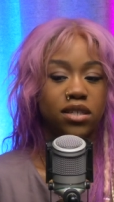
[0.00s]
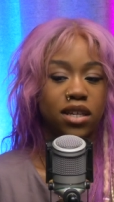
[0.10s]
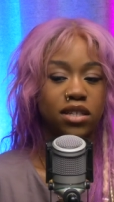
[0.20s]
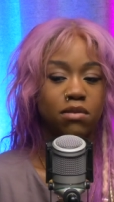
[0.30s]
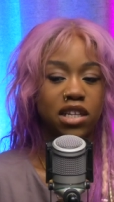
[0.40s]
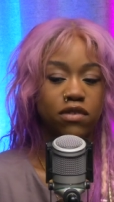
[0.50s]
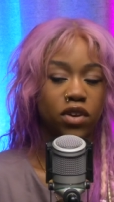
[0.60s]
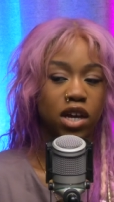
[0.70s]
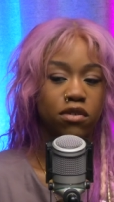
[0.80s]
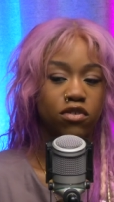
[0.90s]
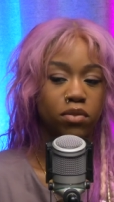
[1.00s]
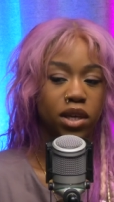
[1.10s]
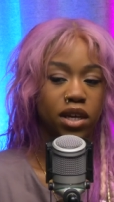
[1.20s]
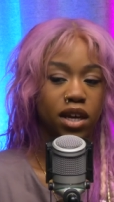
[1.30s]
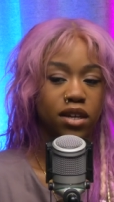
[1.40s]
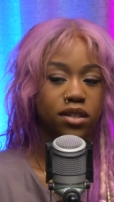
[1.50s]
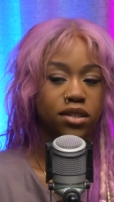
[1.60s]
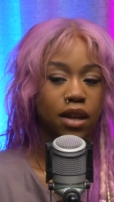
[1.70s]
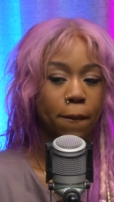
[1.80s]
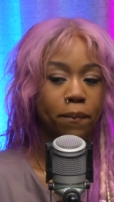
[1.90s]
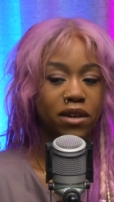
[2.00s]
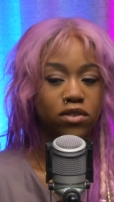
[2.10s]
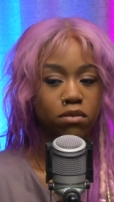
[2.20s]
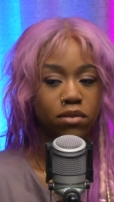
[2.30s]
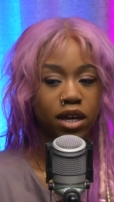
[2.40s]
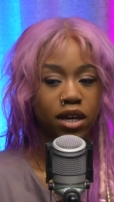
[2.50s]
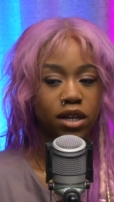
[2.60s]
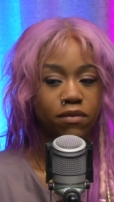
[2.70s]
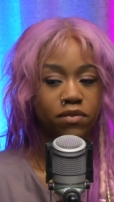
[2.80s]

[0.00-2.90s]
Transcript: that this man is flirting with me, and based on my